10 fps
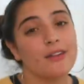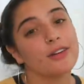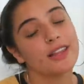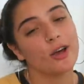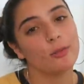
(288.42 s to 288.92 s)
I
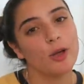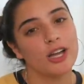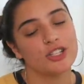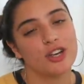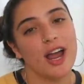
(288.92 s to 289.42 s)
really hope you
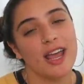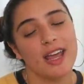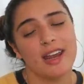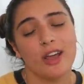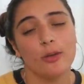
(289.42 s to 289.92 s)
guys try
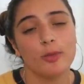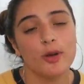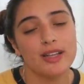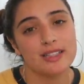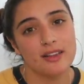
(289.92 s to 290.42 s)
it, and I hope
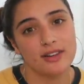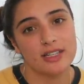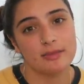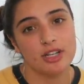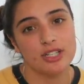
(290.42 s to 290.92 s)
you guys love it
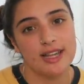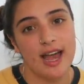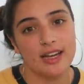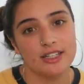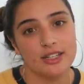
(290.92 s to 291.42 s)
as much as
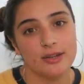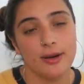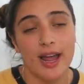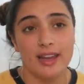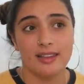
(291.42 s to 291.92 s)
I
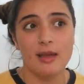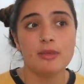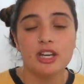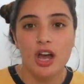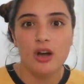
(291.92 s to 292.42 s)
do, and let
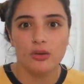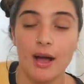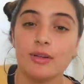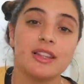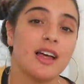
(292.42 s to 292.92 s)
me know.
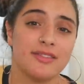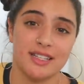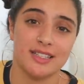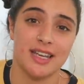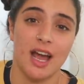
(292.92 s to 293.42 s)
I would love
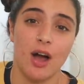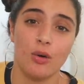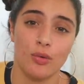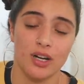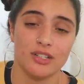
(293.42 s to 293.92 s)
to see
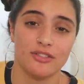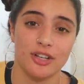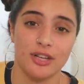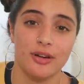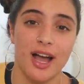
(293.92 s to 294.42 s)
how it worked for
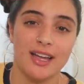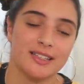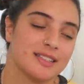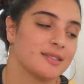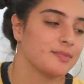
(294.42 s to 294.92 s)
you
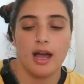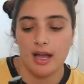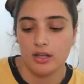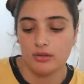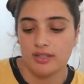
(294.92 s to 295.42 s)
guys.
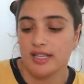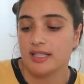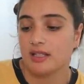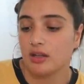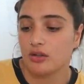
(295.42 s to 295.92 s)
I use
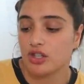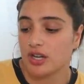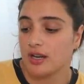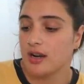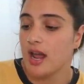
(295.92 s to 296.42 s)
this
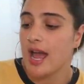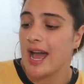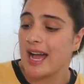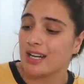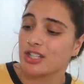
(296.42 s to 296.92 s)
lotion.
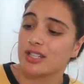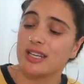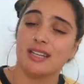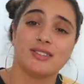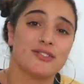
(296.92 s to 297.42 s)

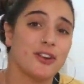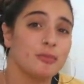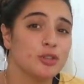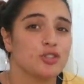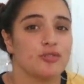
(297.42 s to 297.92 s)
Actually, it's
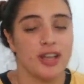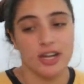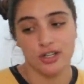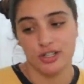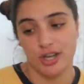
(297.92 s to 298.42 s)
from
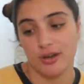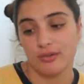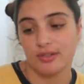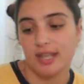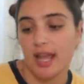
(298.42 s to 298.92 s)
Trader
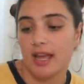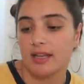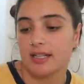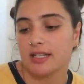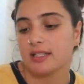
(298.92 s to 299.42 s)
Joe's,
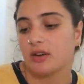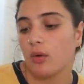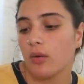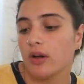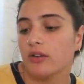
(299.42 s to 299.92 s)
and it's an
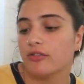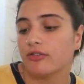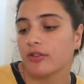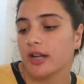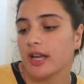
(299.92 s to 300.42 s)

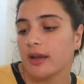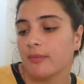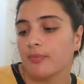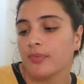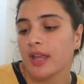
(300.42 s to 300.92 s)

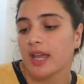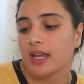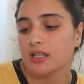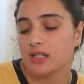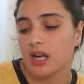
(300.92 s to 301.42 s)
oil-free
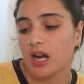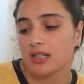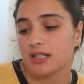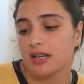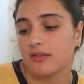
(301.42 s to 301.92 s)

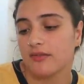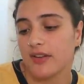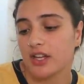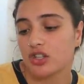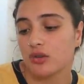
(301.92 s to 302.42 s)
antioxidant
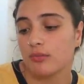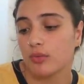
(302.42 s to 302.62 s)
facial